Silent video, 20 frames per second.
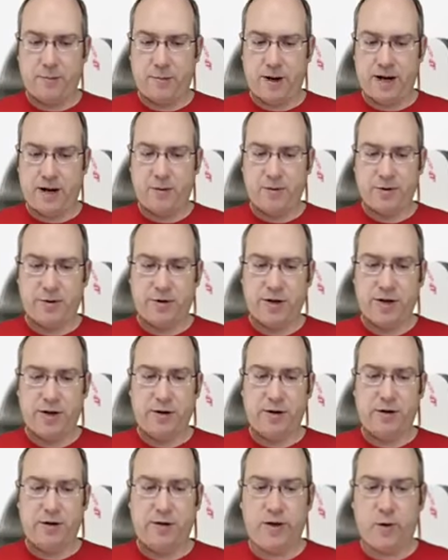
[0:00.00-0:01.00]
Mine was only
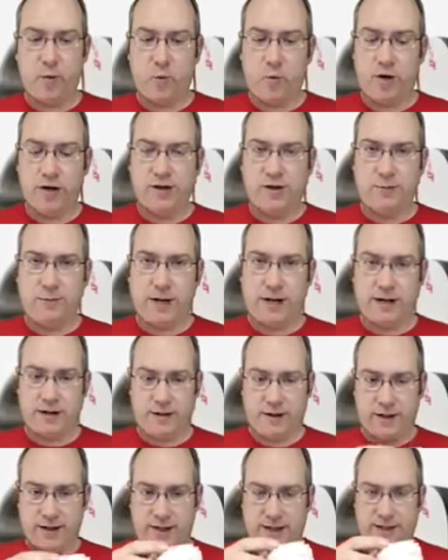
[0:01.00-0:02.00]
glued in one spot.
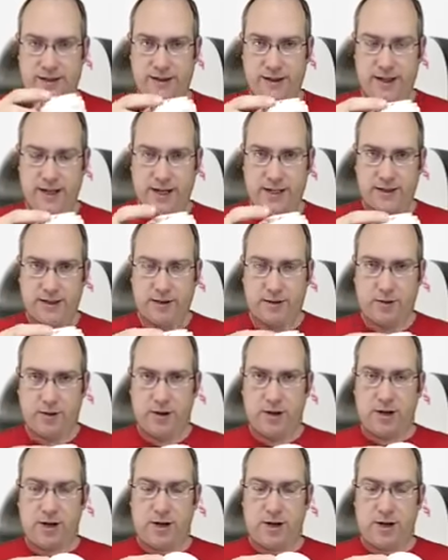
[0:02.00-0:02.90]
You can kind of see that little